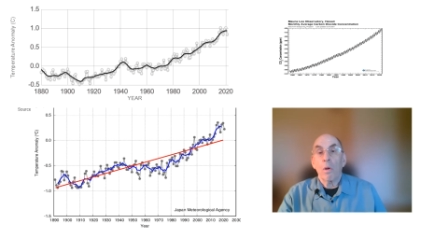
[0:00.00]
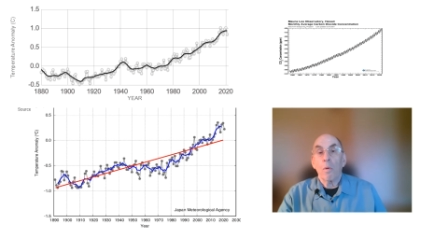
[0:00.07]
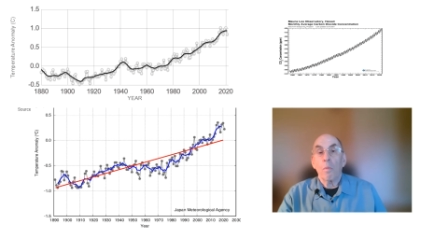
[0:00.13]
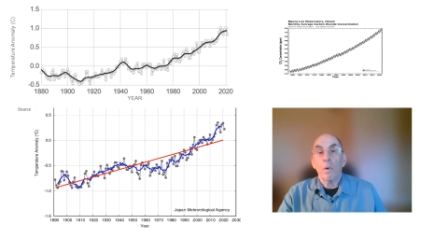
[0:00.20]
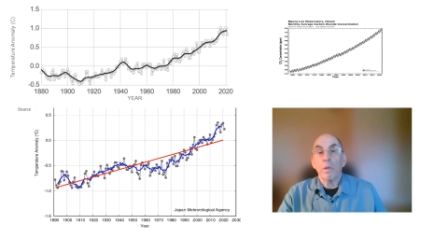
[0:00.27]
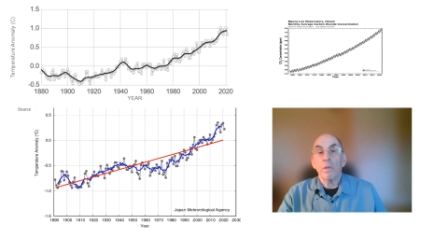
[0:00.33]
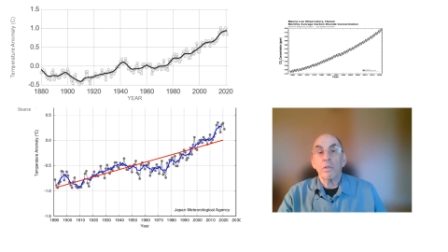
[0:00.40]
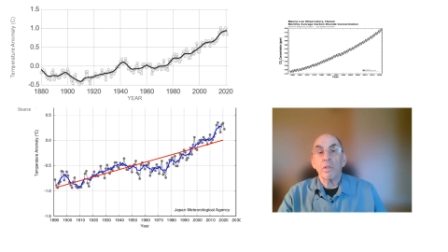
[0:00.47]

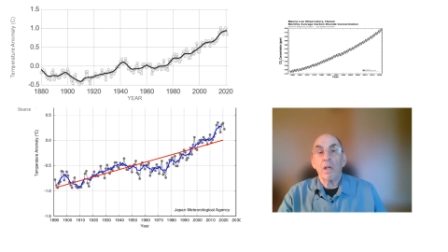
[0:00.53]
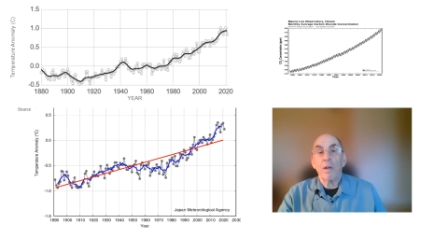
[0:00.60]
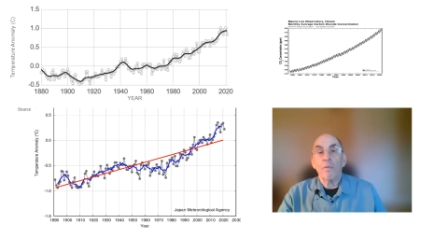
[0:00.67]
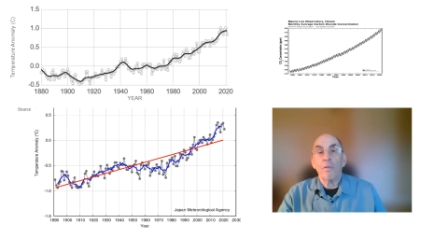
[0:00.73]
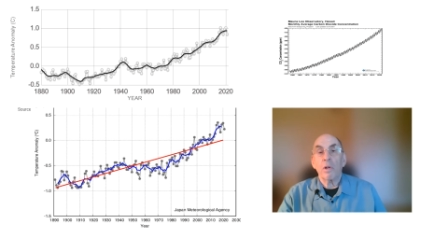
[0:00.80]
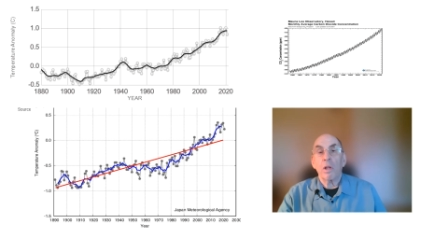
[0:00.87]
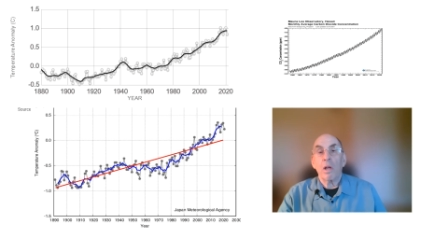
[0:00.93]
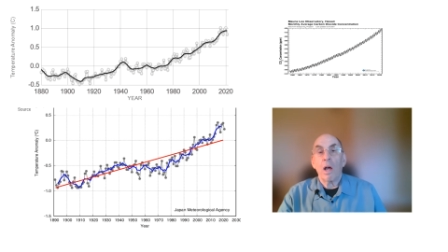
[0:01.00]
When the
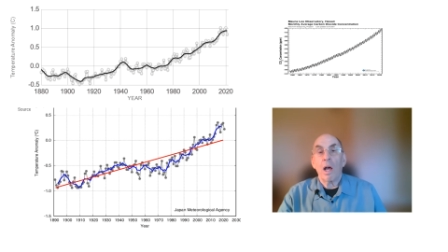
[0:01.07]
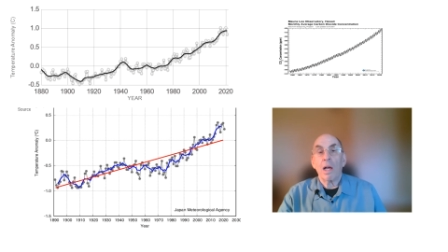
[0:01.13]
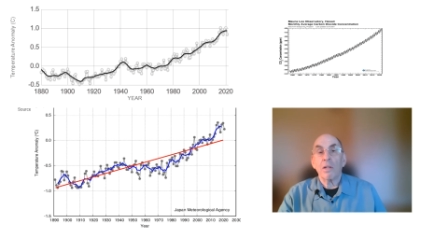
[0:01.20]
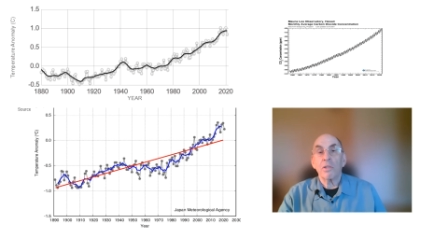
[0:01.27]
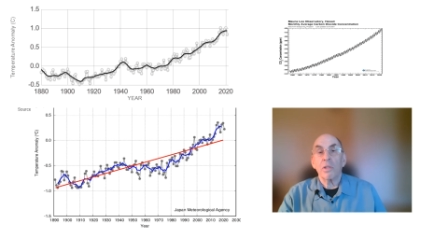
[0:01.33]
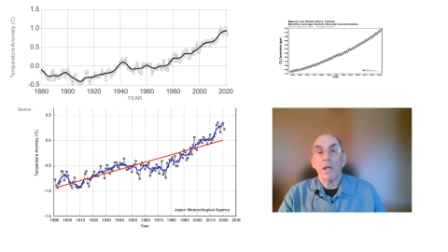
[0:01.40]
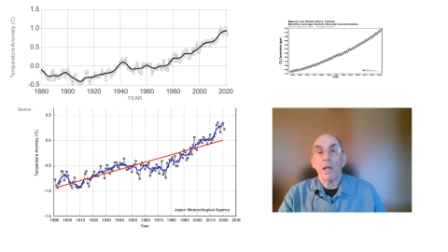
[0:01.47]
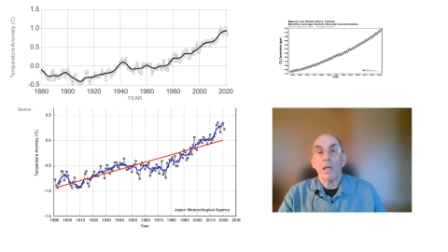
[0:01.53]
sulfur
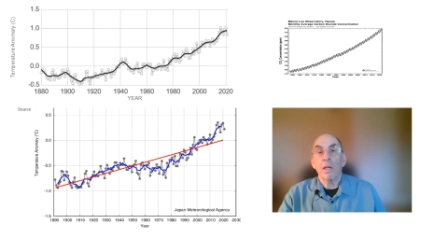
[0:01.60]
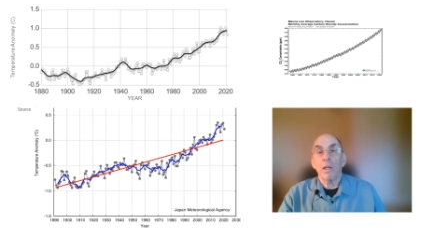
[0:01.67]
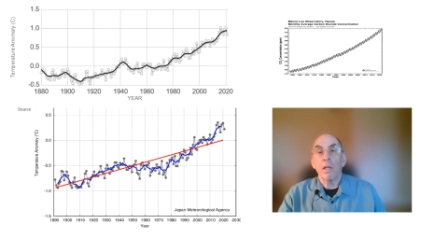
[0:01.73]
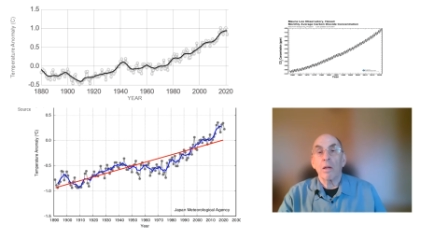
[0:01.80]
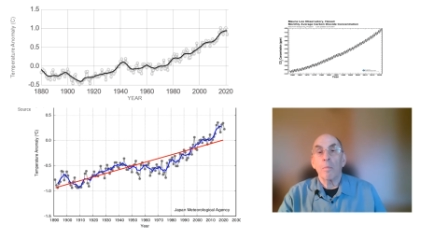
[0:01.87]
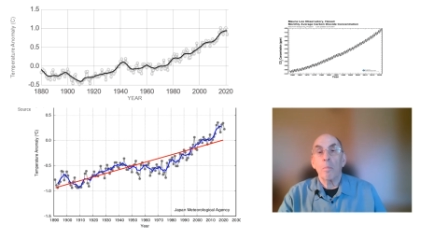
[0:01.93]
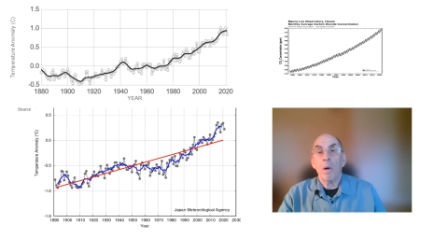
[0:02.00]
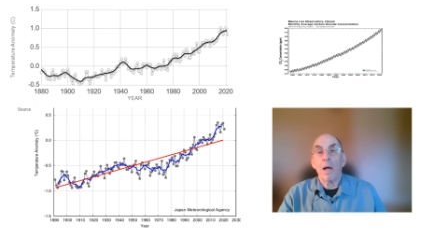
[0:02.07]
dioxide
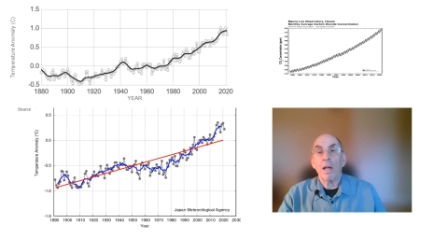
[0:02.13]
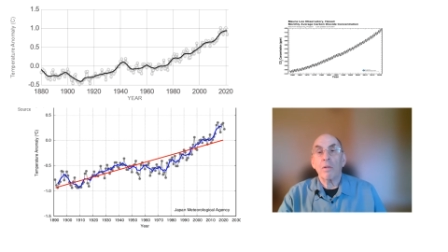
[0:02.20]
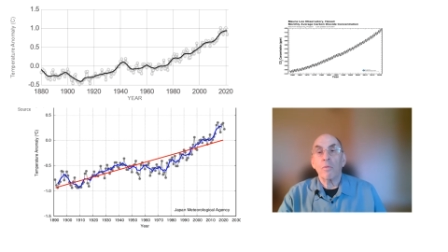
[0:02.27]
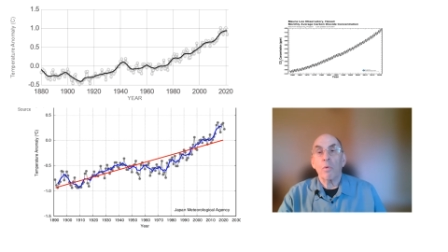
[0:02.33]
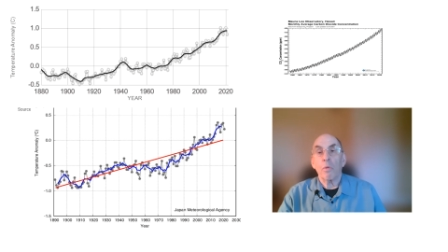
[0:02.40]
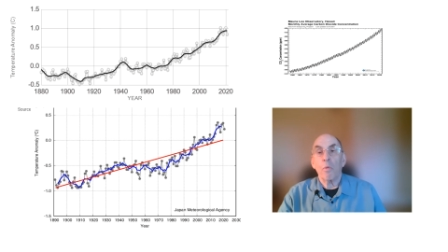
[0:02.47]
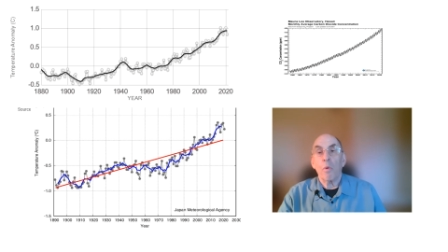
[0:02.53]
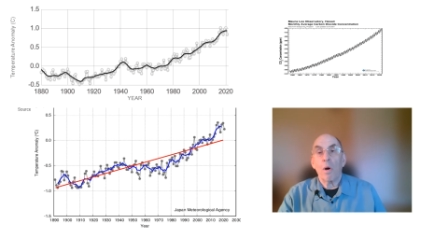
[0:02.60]
combined
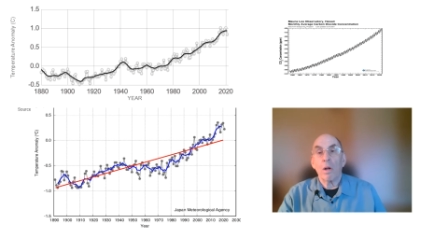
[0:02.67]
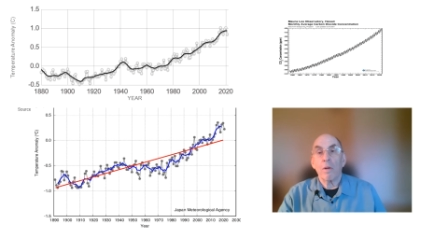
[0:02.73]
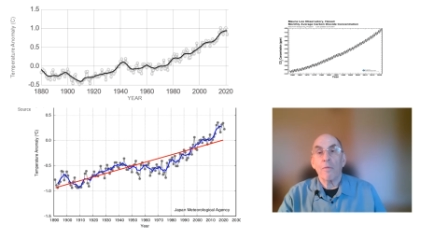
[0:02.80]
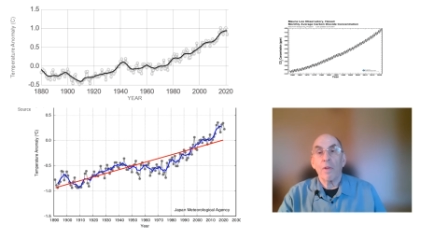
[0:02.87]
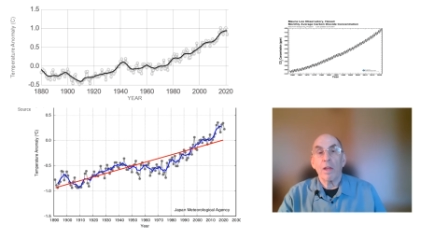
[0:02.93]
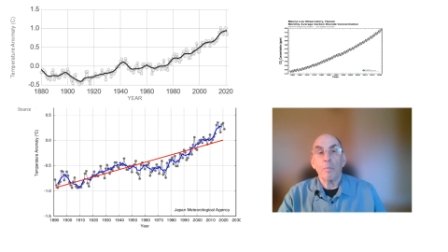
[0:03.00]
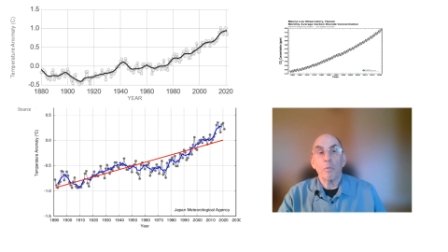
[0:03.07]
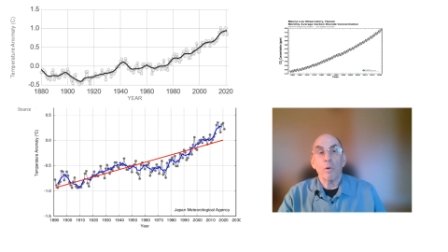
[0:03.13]
with water
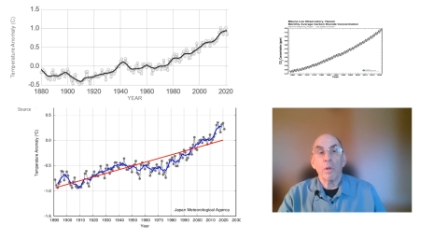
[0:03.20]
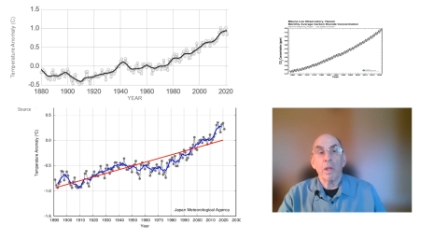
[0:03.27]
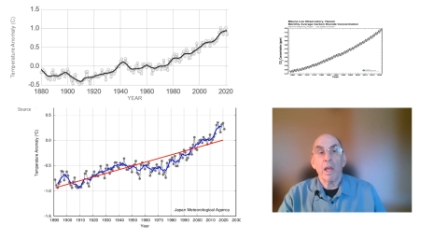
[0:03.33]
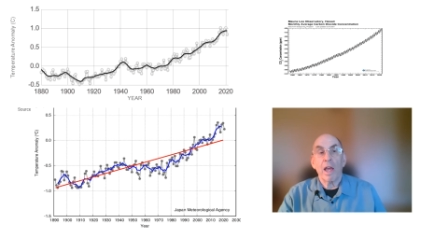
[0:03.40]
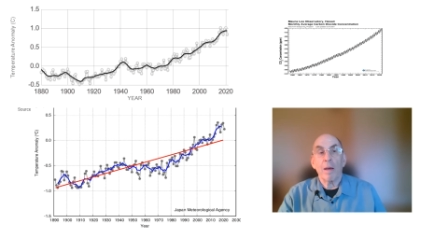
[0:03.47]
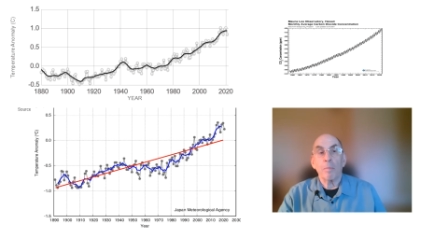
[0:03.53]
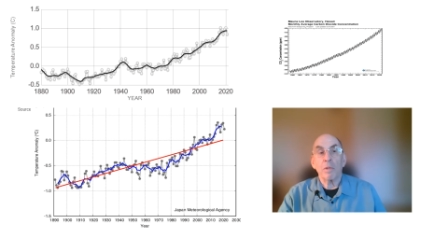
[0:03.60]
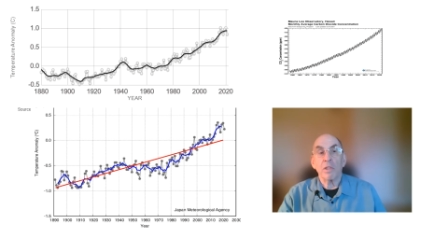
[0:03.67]
vapor in
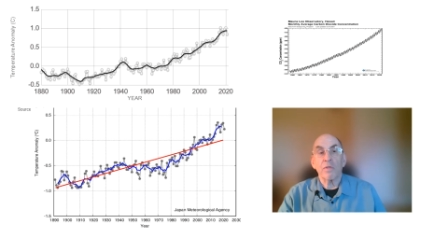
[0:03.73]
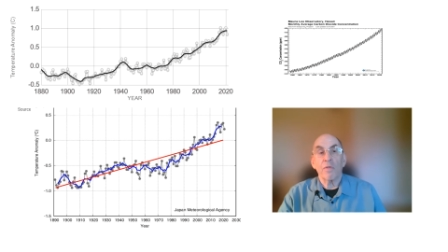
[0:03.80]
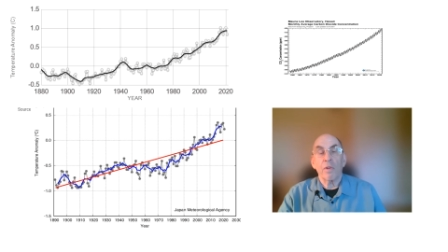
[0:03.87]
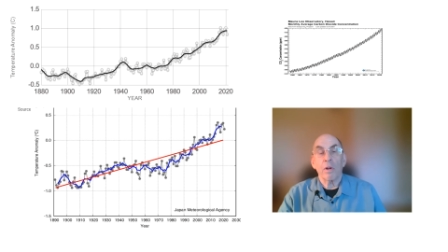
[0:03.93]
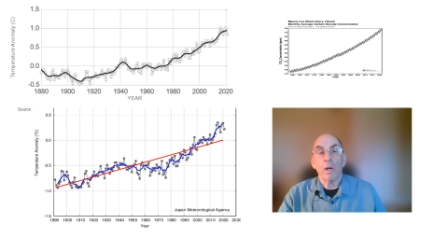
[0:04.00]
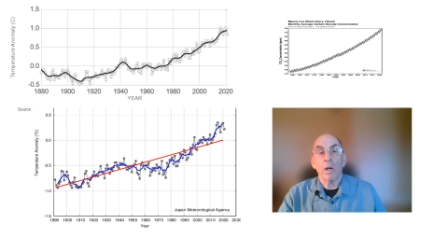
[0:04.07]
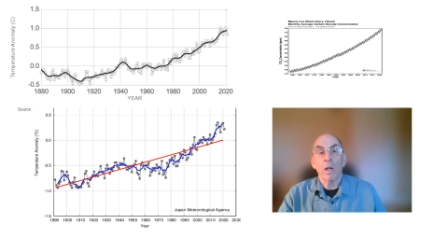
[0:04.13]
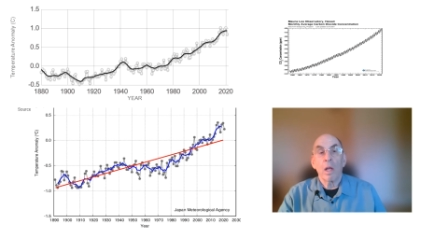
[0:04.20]
the
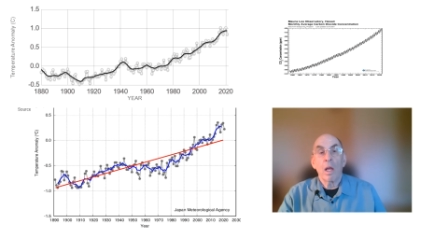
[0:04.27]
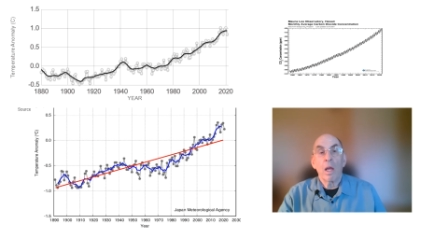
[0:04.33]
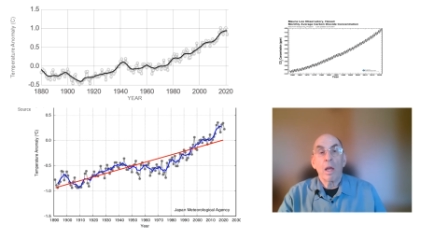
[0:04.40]
atmosphere,